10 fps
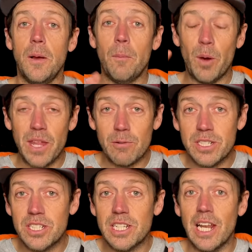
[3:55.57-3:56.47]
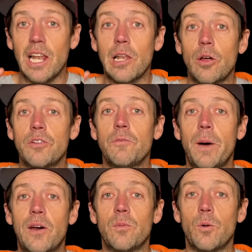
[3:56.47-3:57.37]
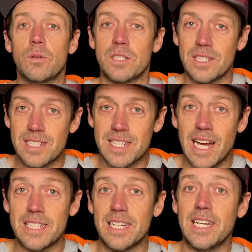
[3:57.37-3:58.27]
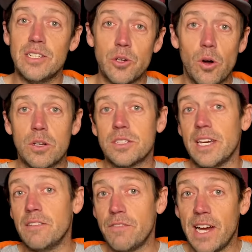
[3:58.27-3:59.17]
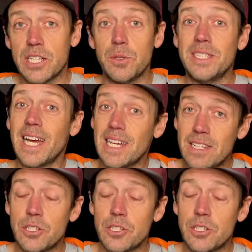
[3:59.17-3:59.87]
but there is still a lot of paddleboards sat in docks, in factories and in